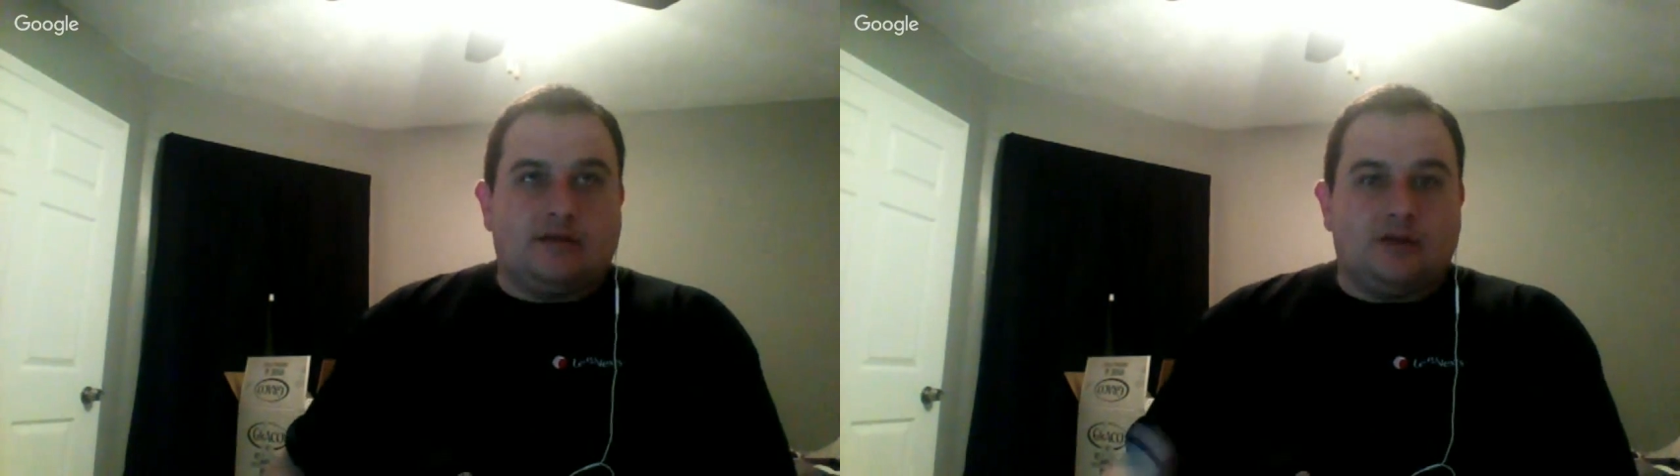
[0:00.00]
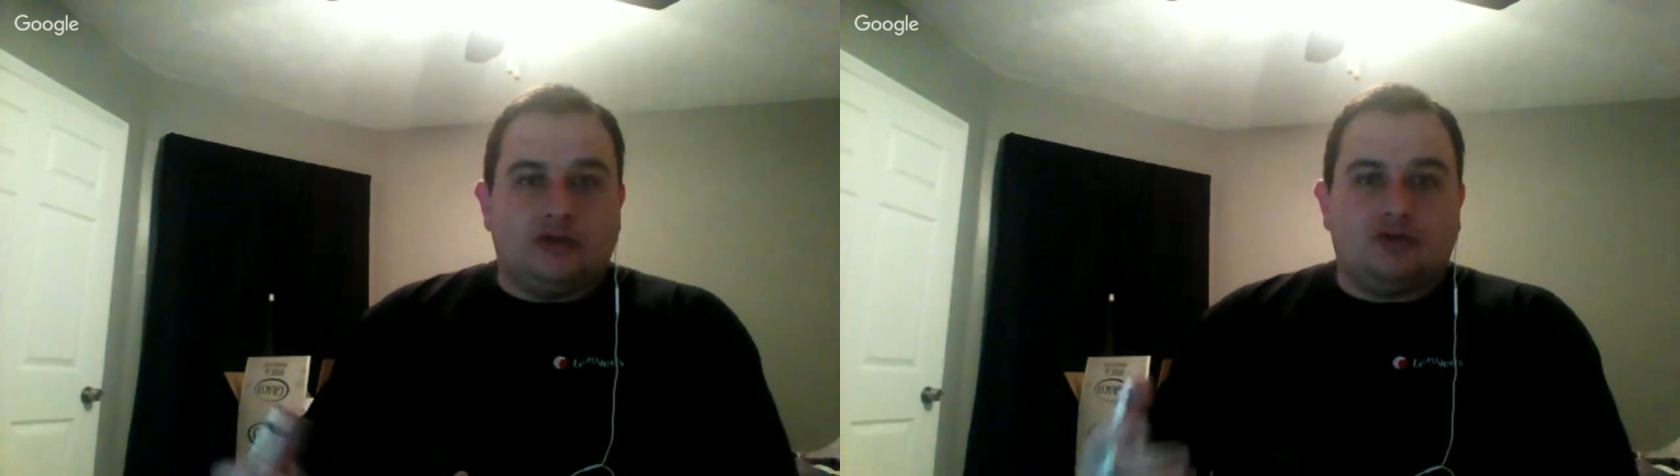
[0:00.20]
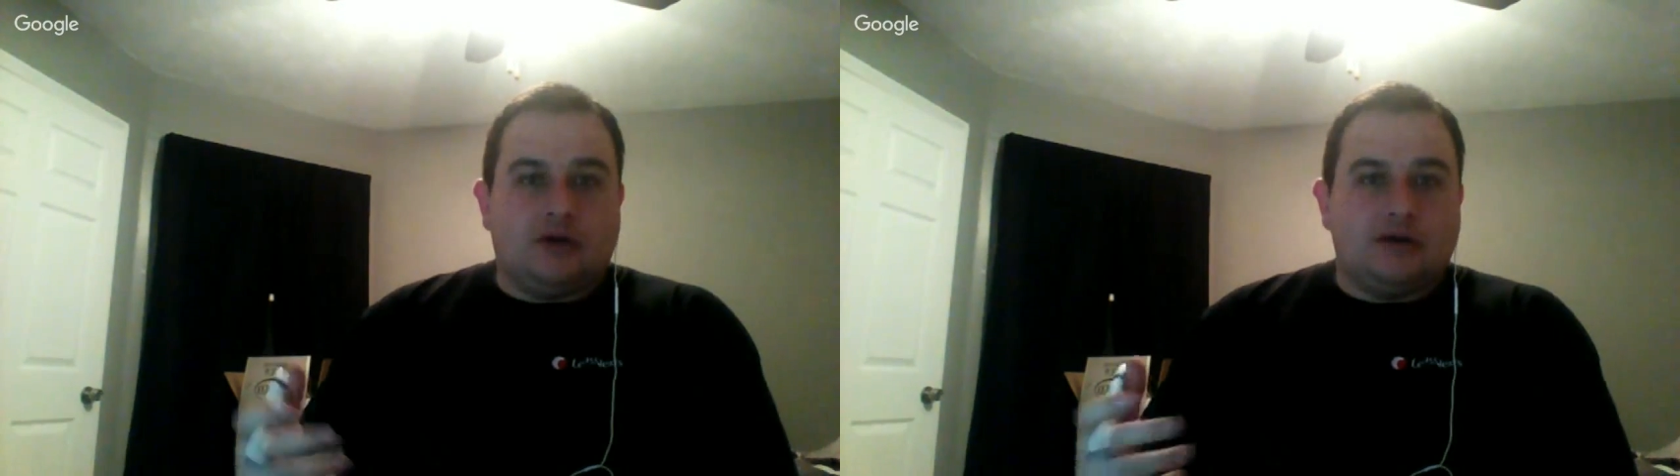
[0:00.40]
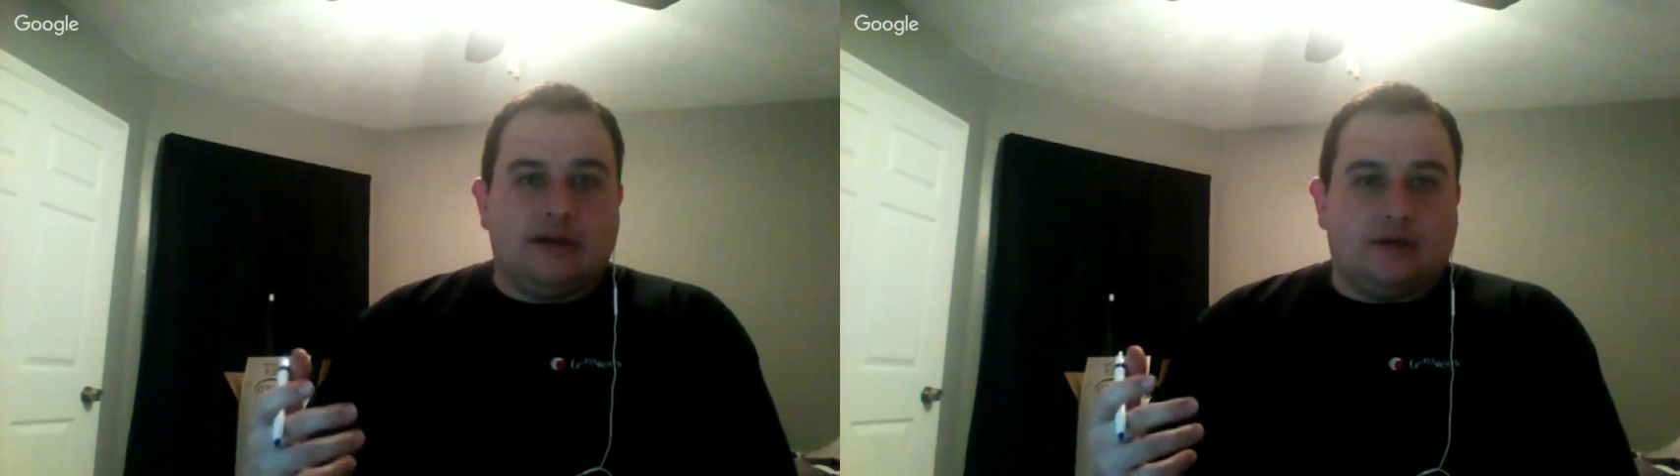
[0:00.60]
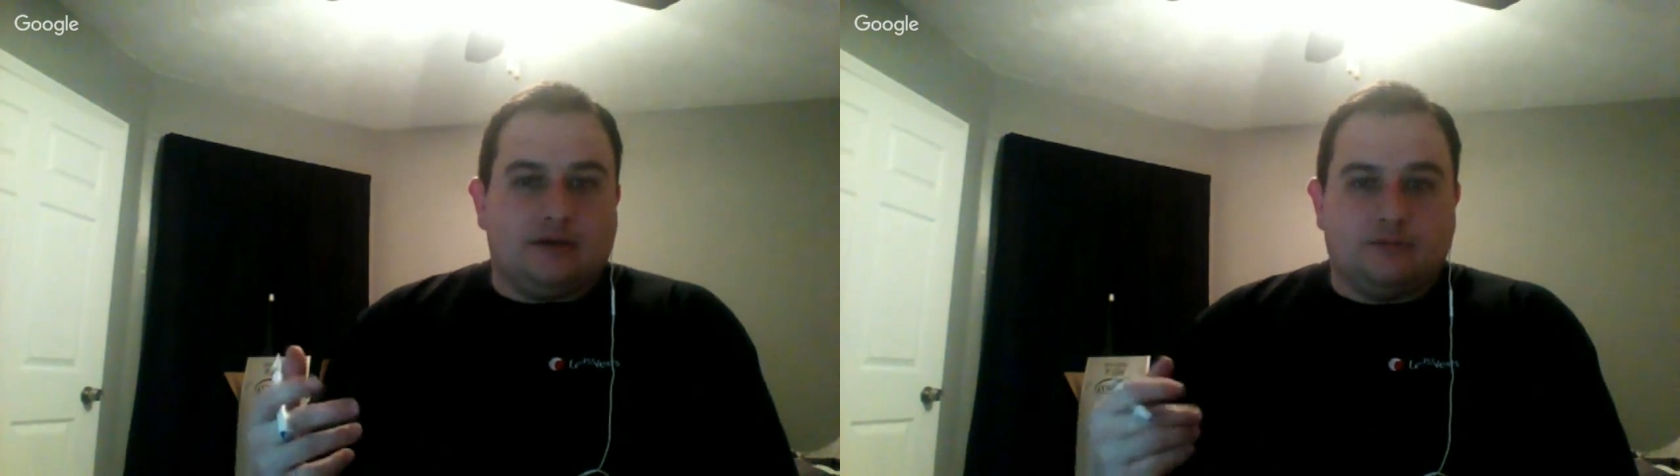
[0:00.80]
it to the
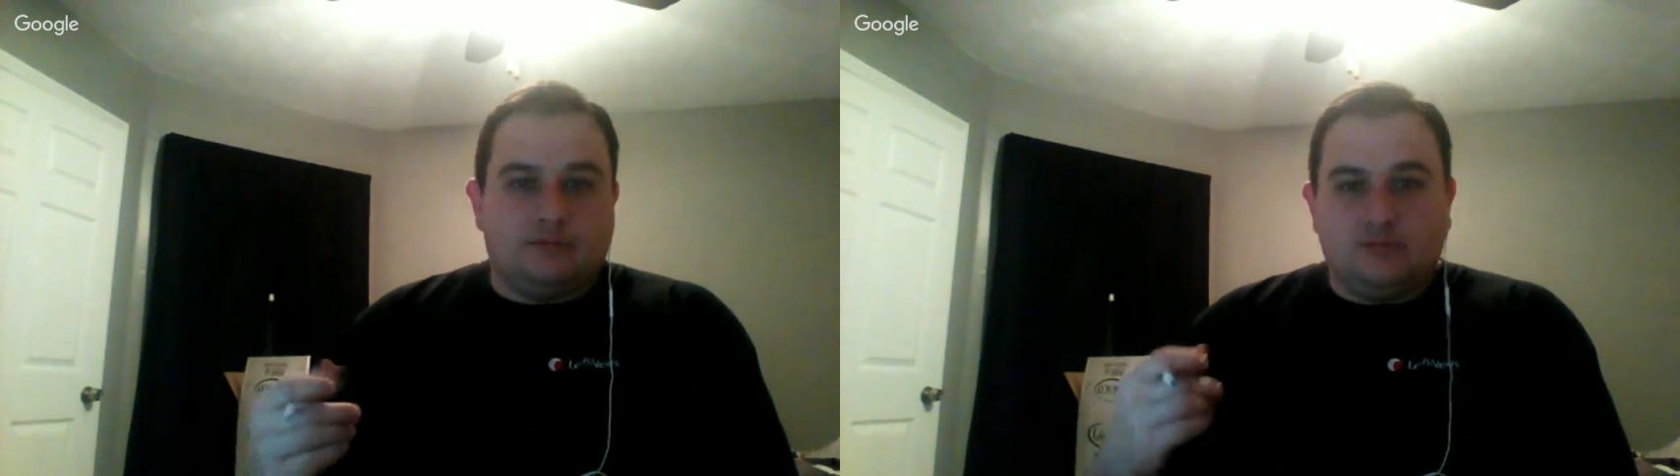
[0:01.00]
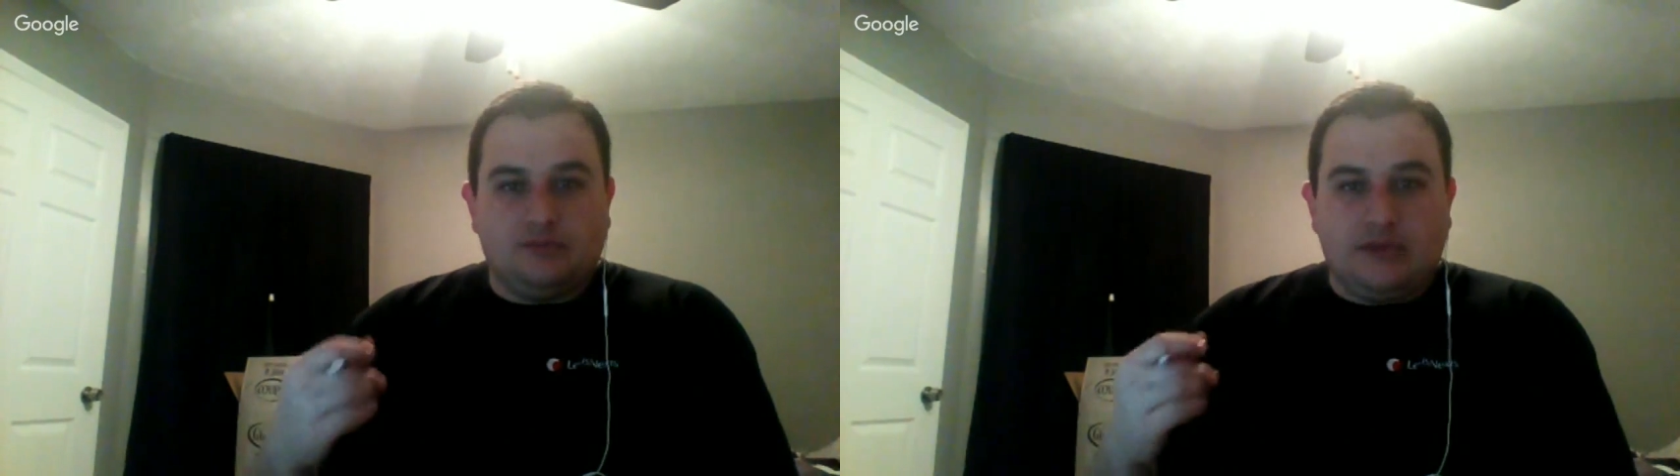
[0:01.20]
drug dealer